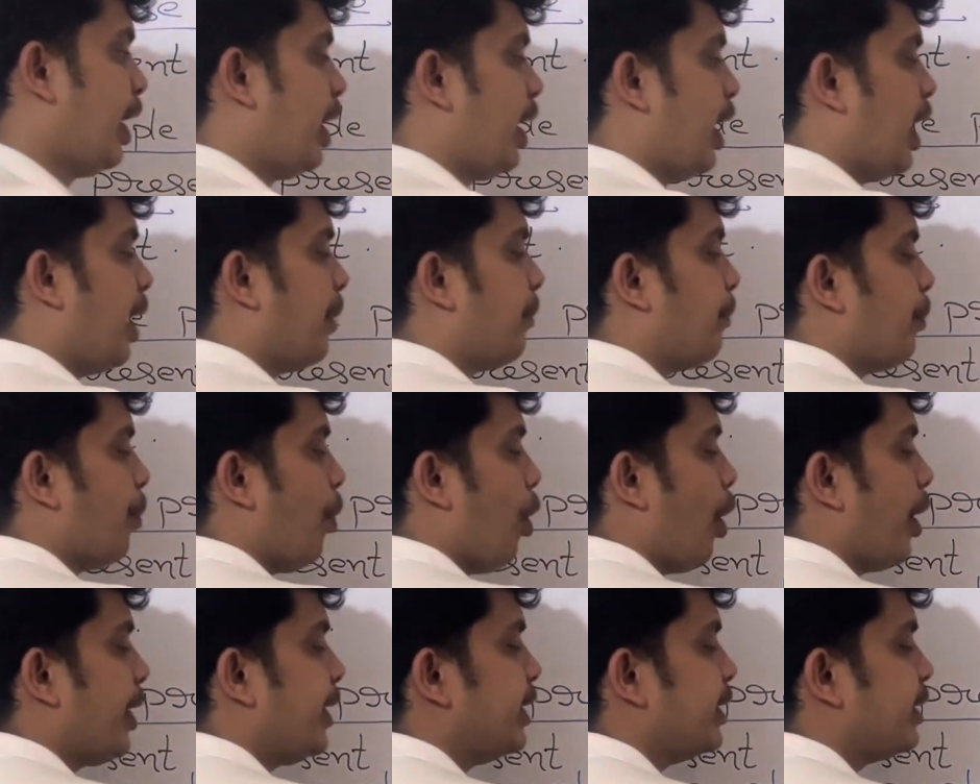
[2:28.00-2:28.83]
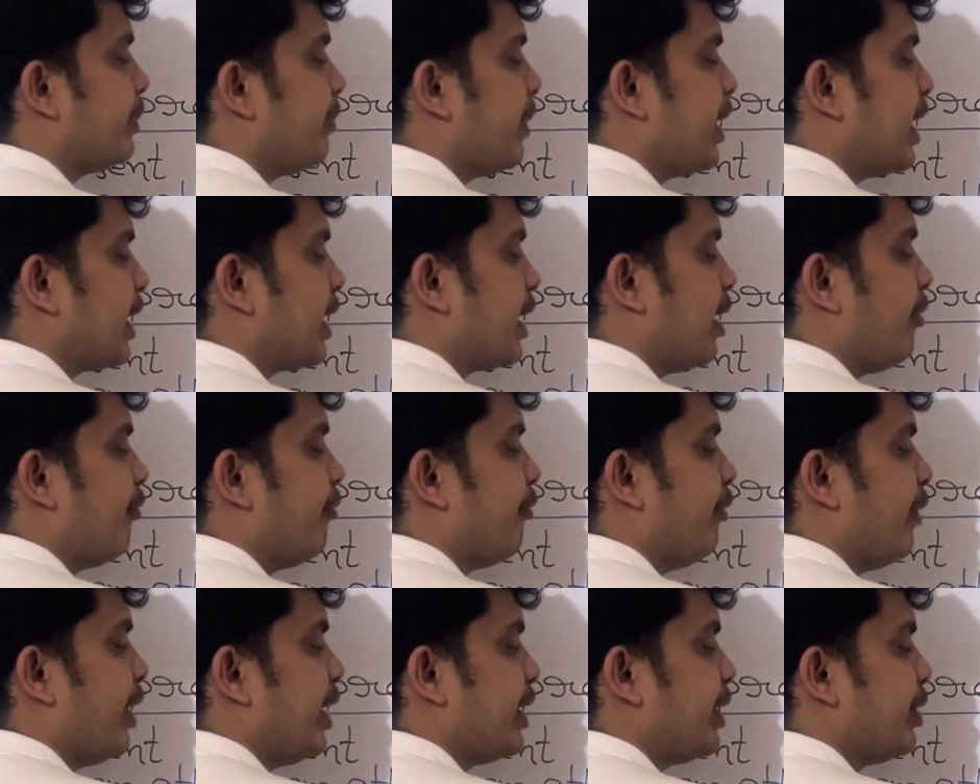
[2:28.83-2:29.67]
a point may come
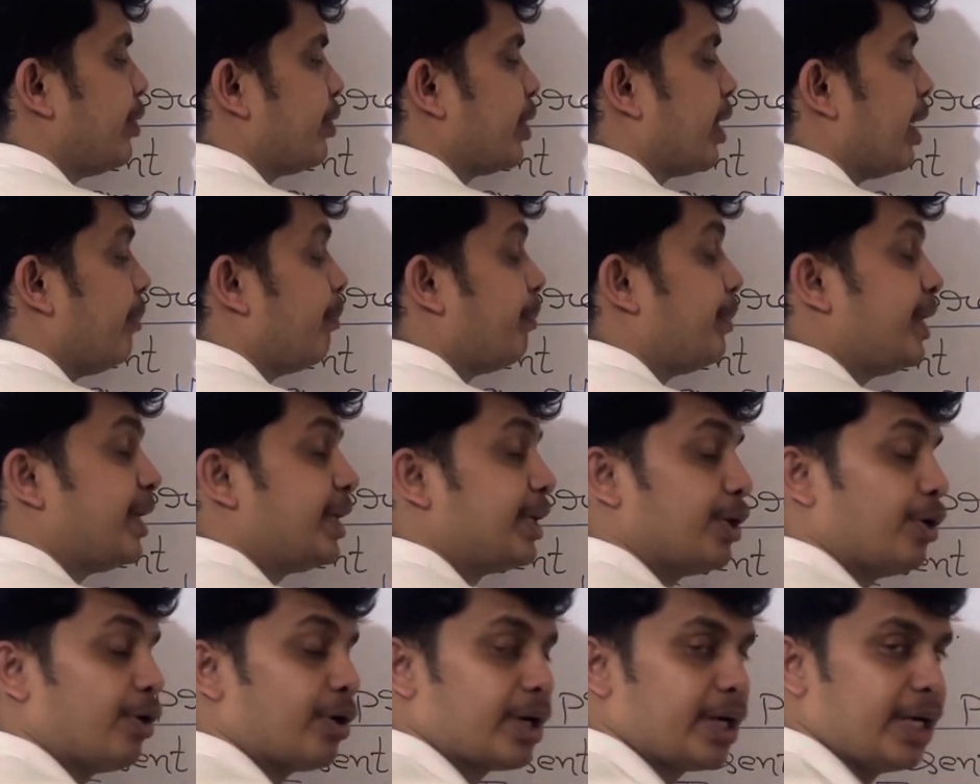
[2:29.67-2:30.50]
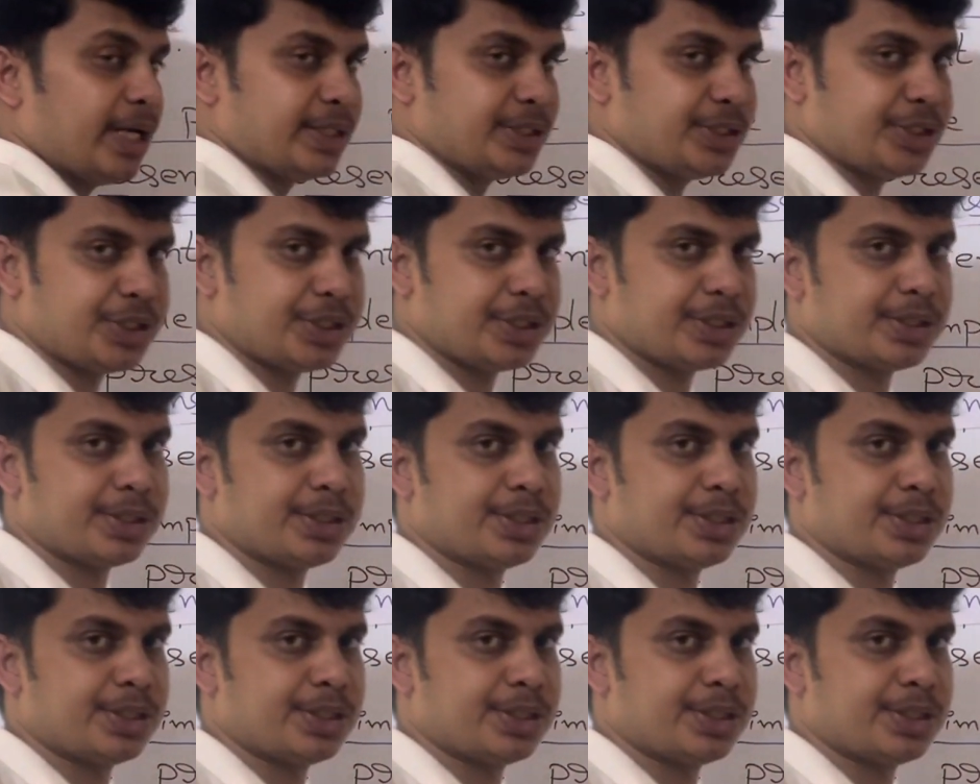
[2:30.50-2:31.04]
when you complete your lunch.